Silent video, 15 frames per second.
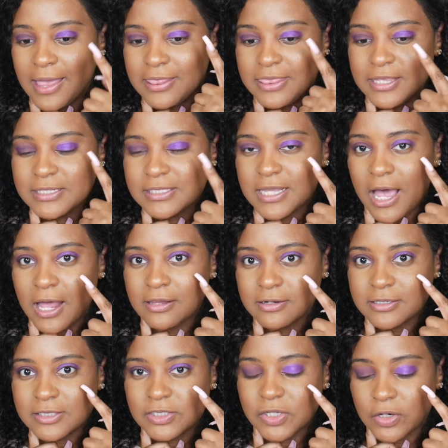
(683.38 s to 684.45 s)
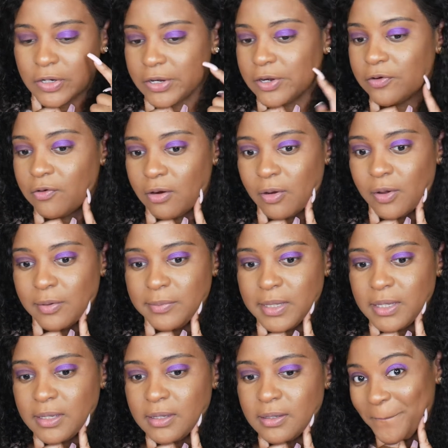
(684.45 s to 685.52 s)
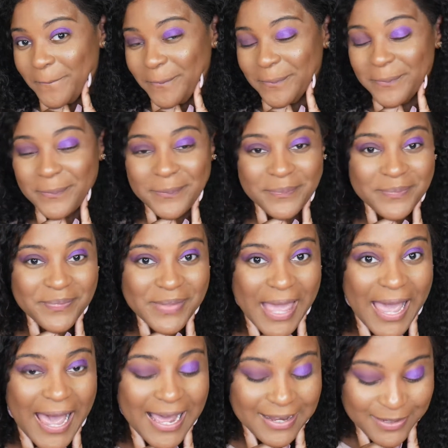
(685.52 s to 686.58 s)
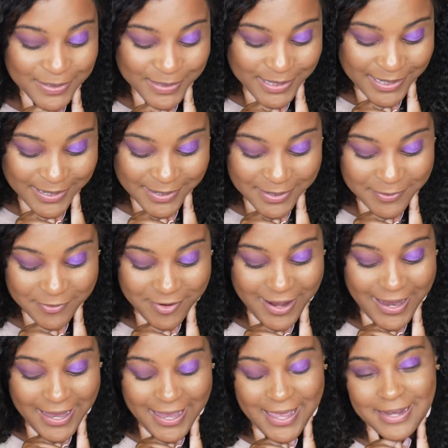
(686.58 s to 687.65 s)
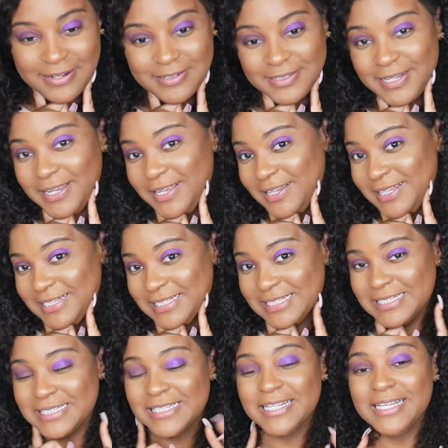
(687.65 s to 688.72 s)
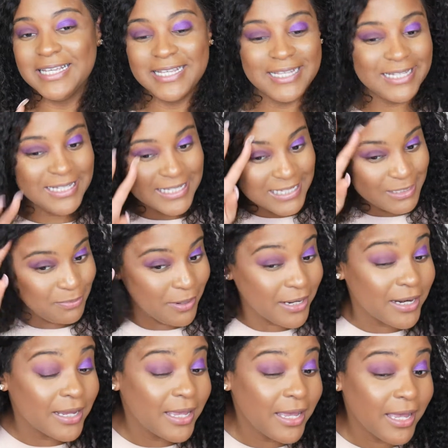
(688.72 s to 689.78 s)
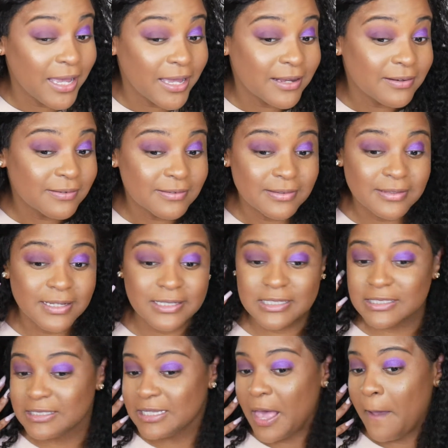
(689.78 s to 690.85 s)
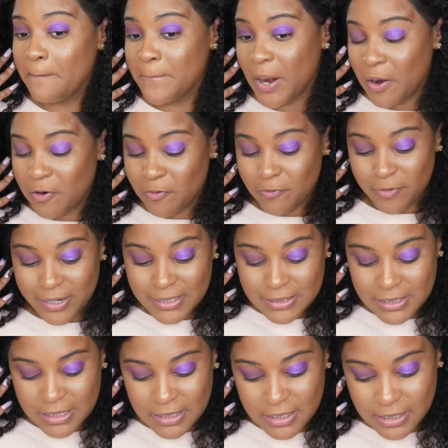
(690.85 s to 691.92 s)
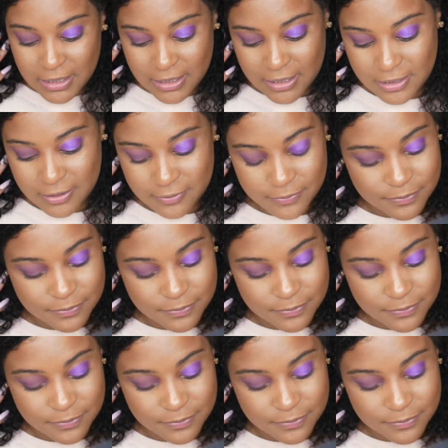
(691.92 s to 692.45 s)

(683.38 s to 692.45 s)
This color is starting to grow on me. I don't know, right? I don't know. This is pretty good. This is pretty good.